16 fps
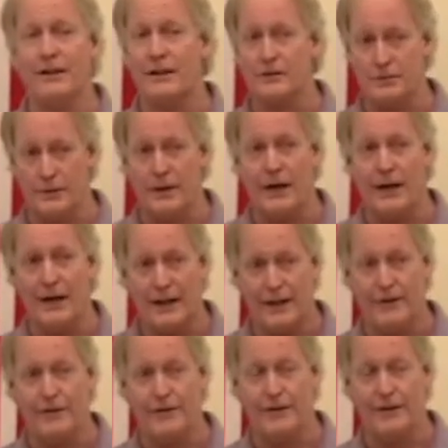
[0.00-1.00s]
That's what I
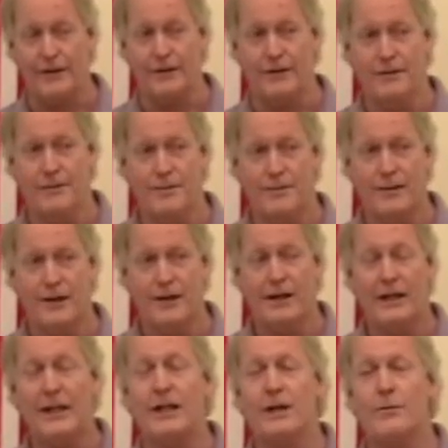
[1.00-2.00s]
can feel.
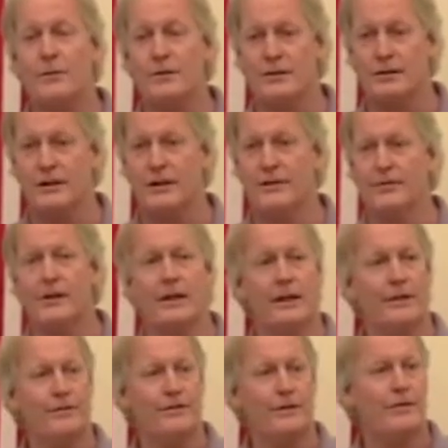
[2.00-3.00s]
He received the
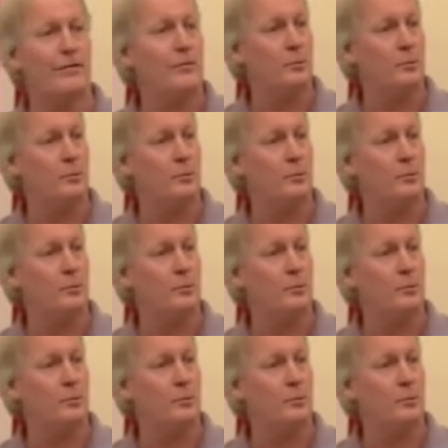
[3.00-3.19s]
gift of